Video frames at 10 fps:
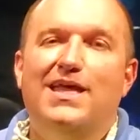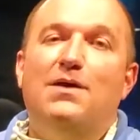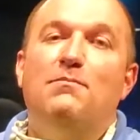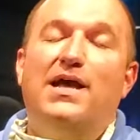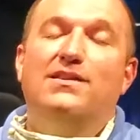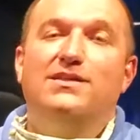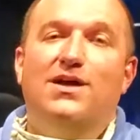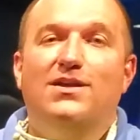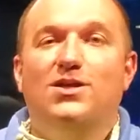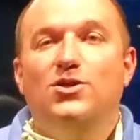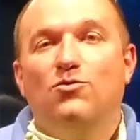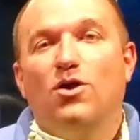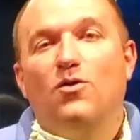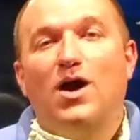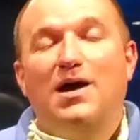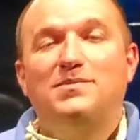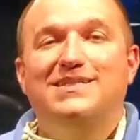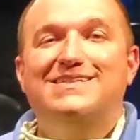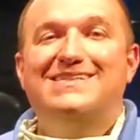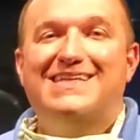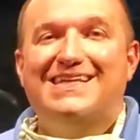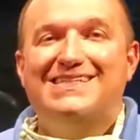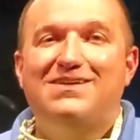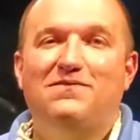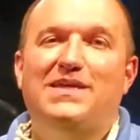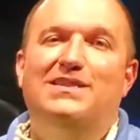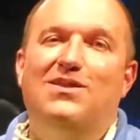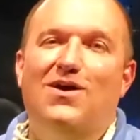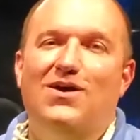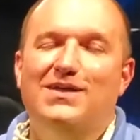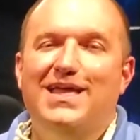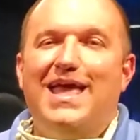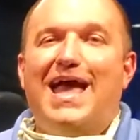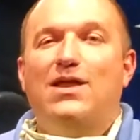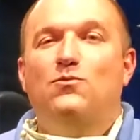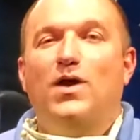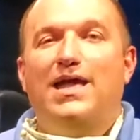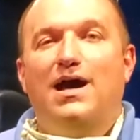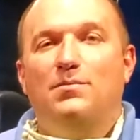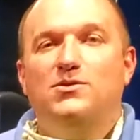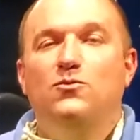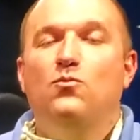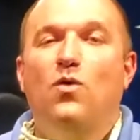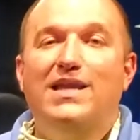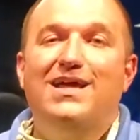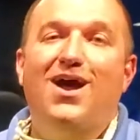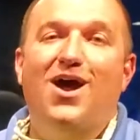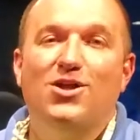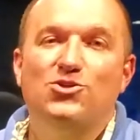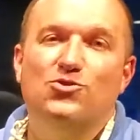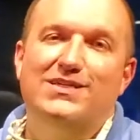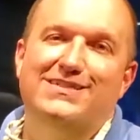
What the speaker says: Megalodon could grow up to 60 feet long and weigh up to 100